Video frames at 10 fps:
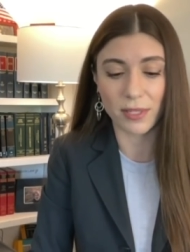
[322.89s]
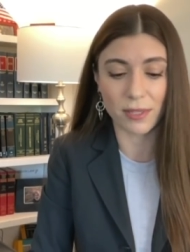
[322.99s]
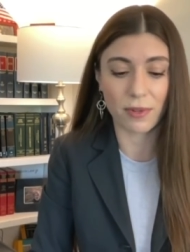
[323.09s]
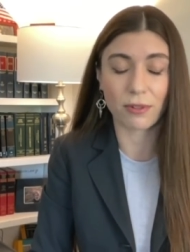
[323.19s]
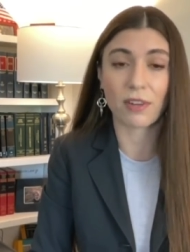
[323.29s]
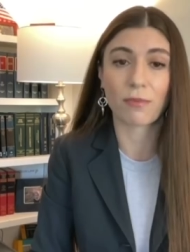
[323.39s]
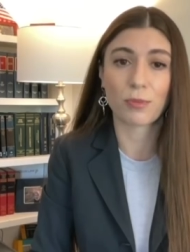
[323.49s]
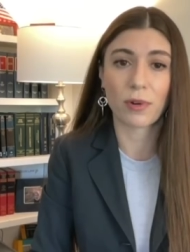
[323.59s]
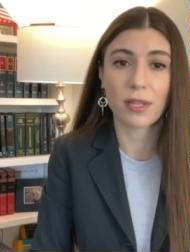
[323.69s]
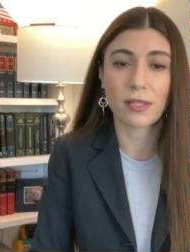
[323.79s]
Because the federal
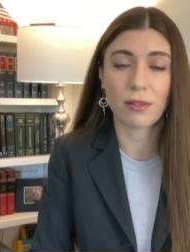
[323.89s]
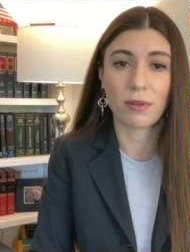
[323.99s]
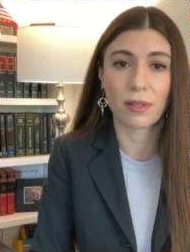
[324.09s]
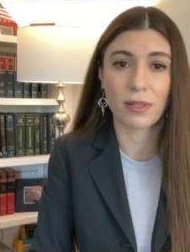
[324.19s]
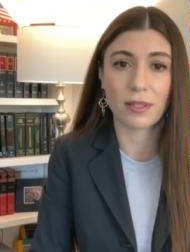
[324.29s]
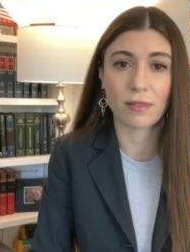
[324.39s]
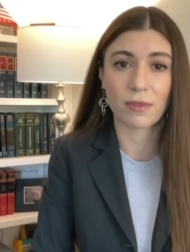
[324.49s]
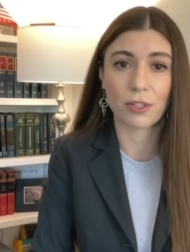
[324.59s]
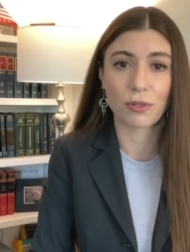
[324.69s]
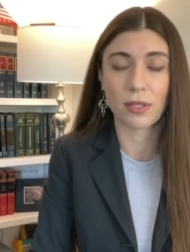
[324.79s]
government's prosecuting these
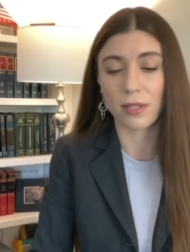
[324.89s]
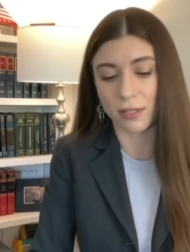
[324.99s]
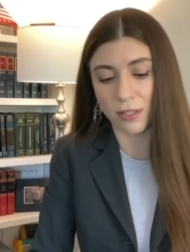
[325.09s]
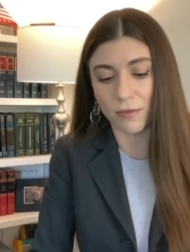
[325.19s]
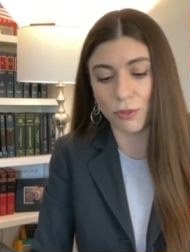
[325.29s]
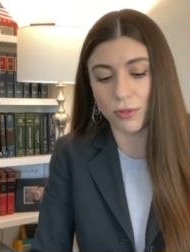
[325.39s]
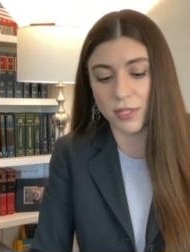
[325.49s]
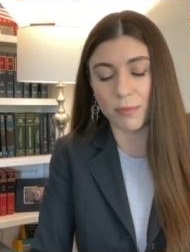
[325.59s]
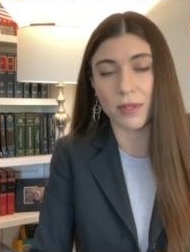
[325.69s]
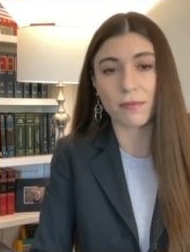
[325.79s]
individuals, and these individuals
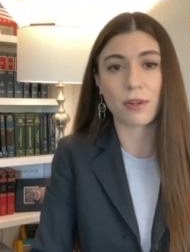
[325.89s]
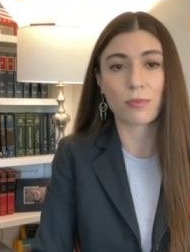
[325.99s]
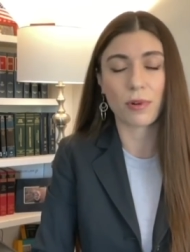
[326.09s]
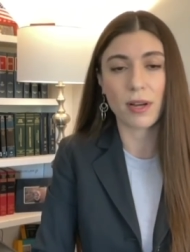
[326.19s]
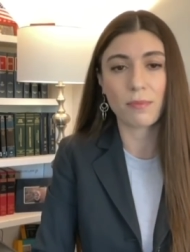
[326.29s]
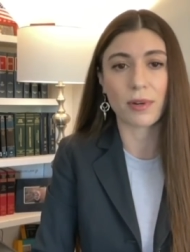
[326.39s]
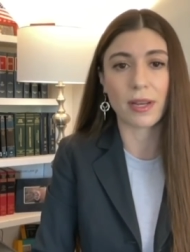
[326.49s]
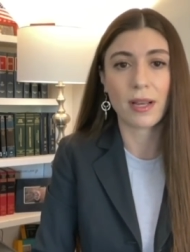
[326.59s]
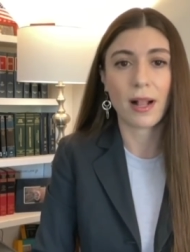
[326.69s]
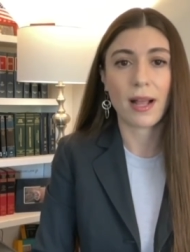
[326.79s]
stepped on federal property.